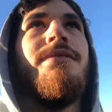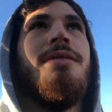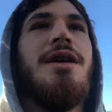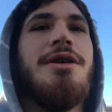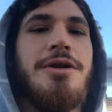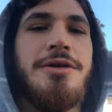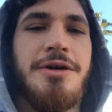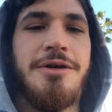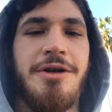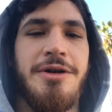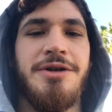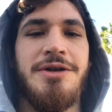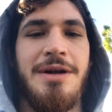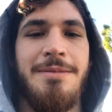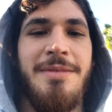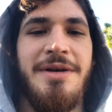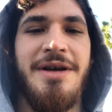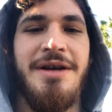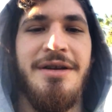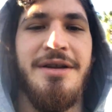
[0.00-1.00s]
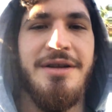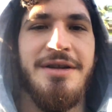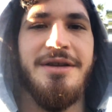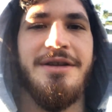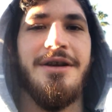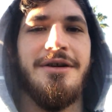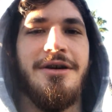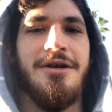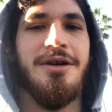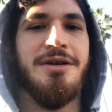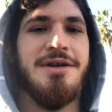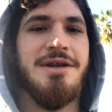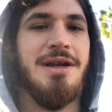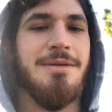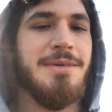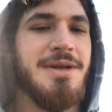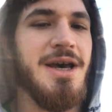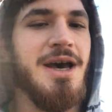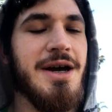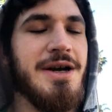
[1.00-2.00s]
The urge that
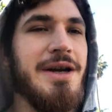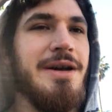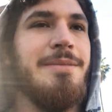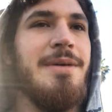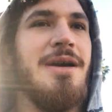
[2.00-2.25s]
I'm talking